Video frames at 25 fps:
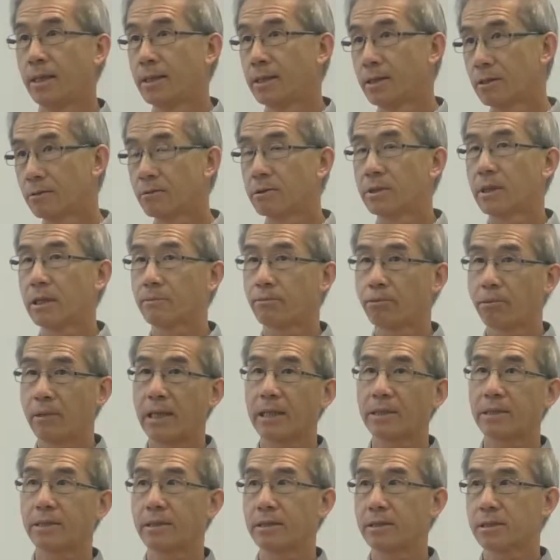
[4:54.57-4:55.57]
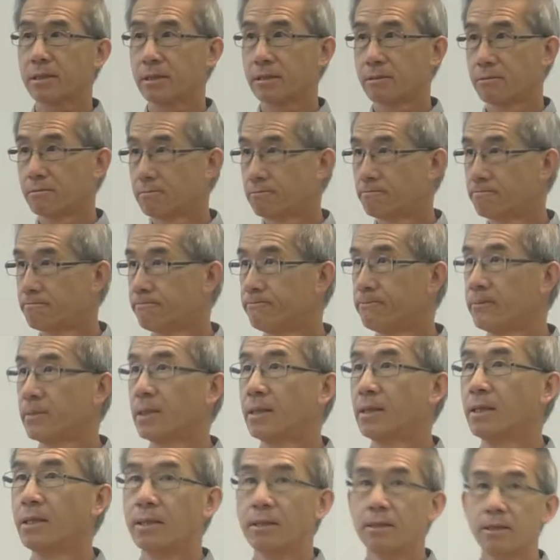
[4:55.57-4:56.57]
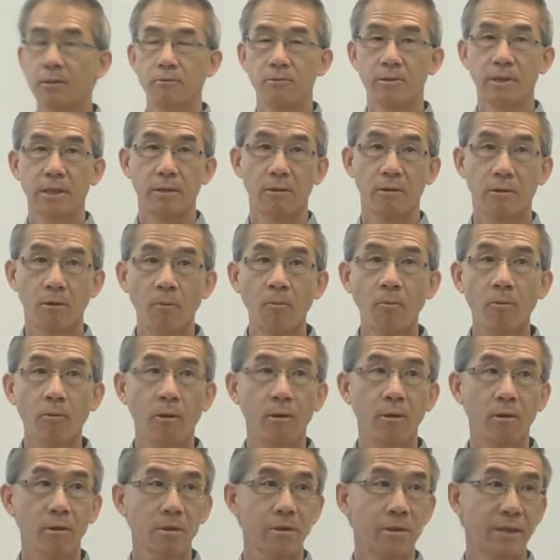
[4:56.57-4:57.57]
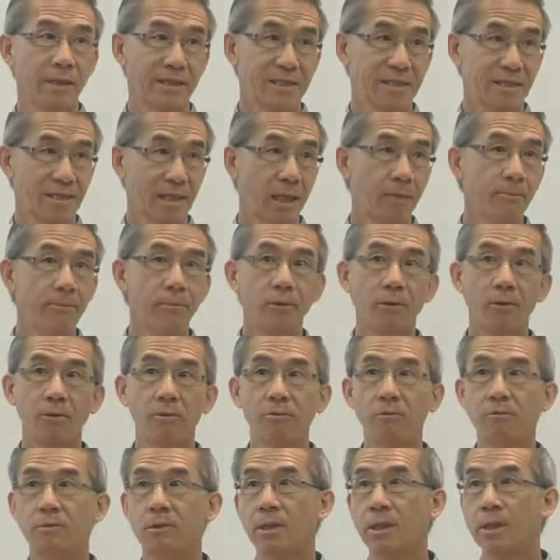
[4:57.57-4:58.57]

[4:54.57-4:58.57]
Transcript: It will take practice, it will take homework, example,